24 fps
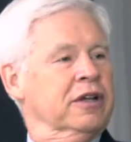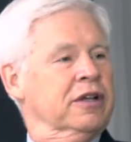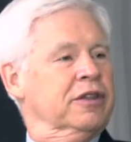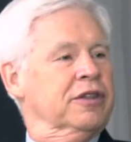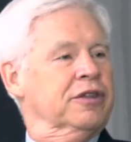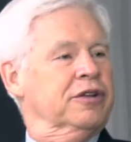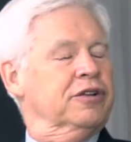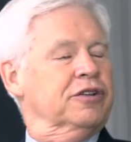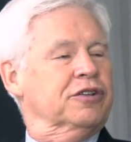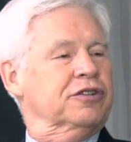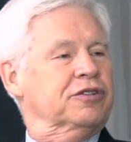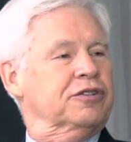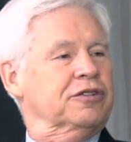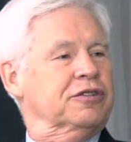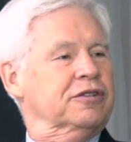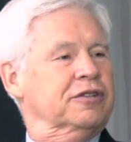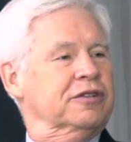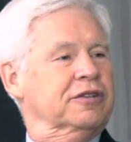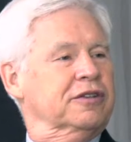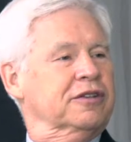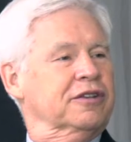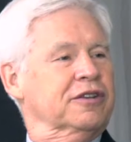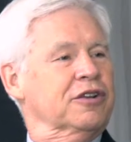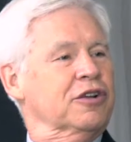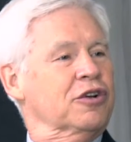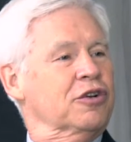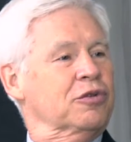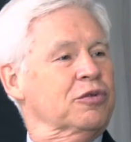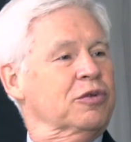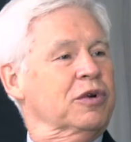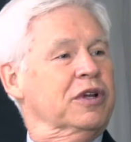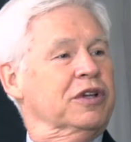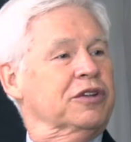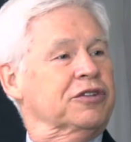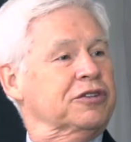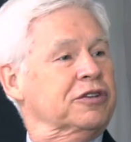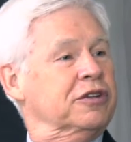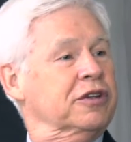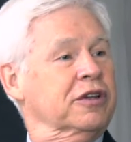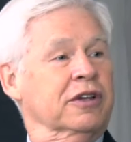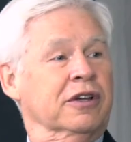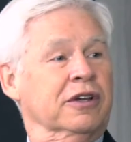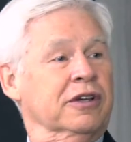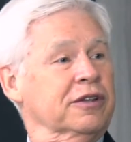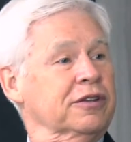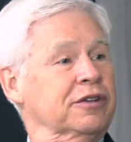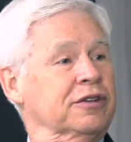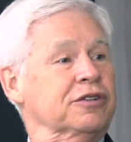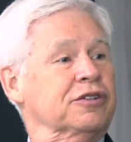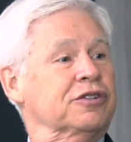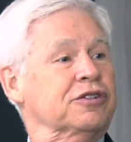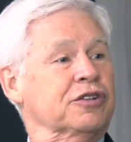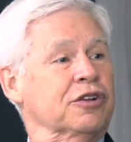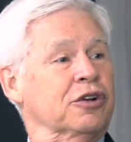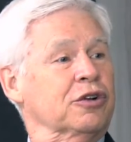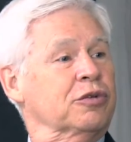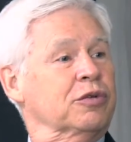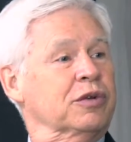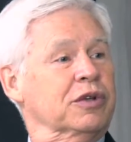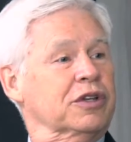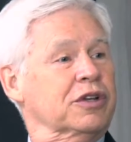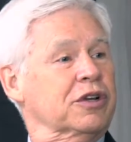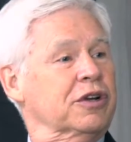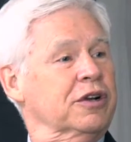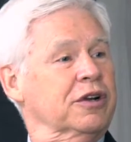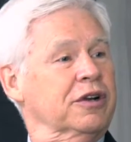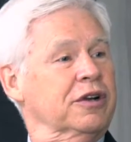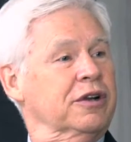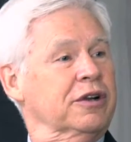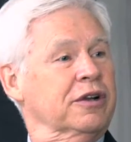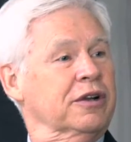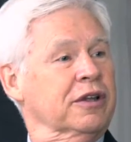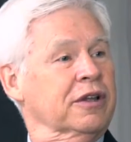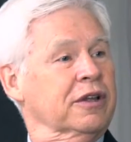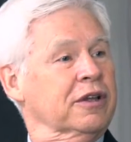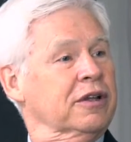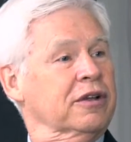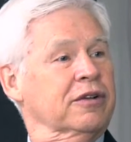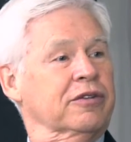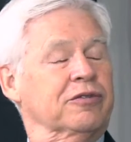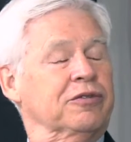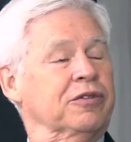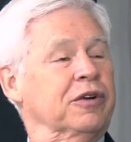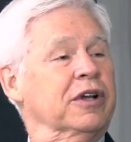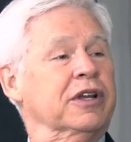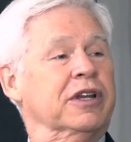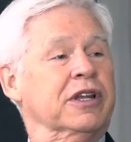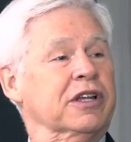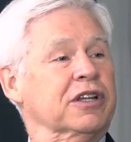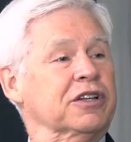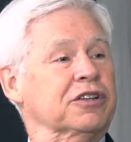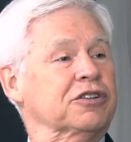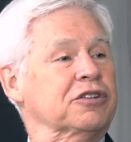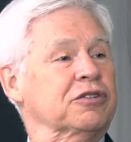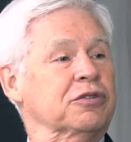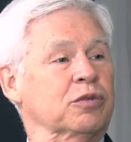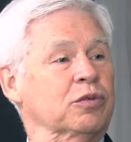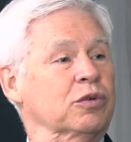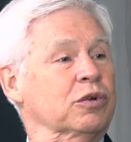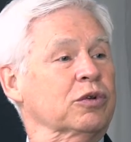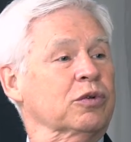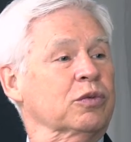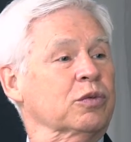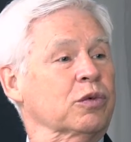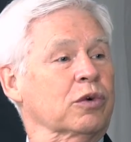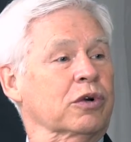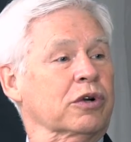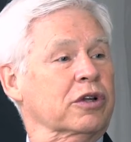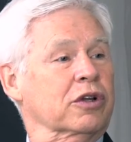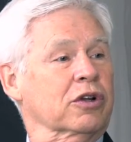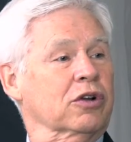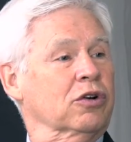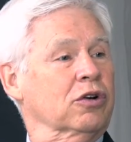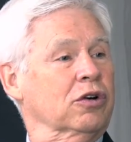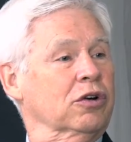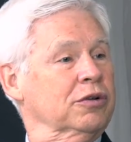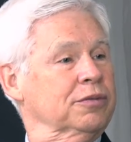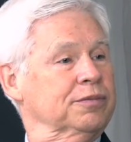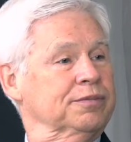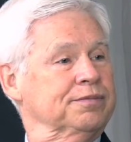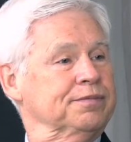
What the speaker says: There is no risk, there's no return. Finance wouldn't work at all.